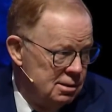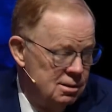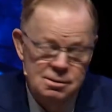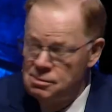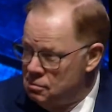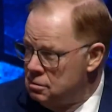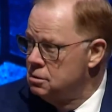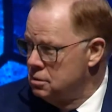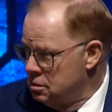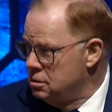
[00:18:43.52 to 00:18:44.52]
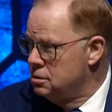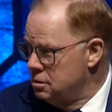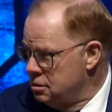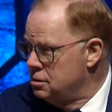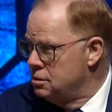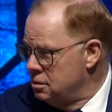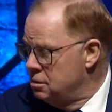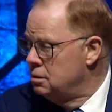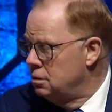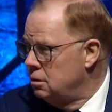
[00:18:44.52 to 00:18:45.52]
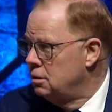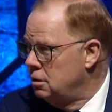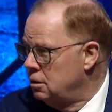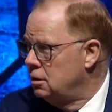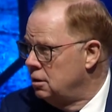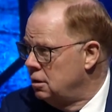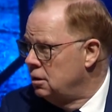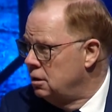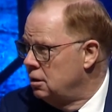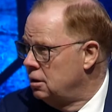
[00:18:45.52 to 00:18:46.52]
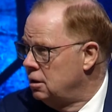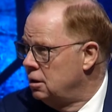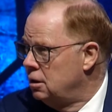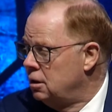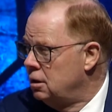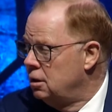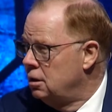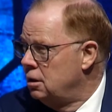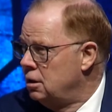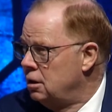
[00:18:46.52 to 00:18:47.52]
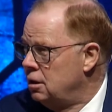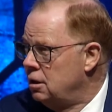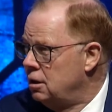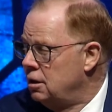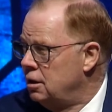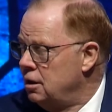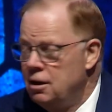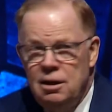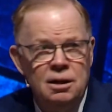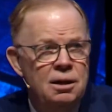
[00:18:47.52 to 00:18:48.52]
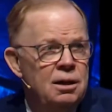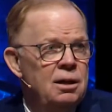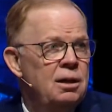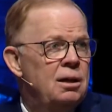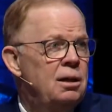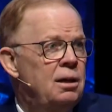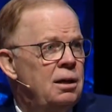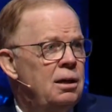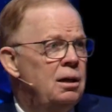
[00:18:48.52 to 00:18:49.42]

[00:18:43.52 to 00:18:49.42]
No one is speaking in this clip.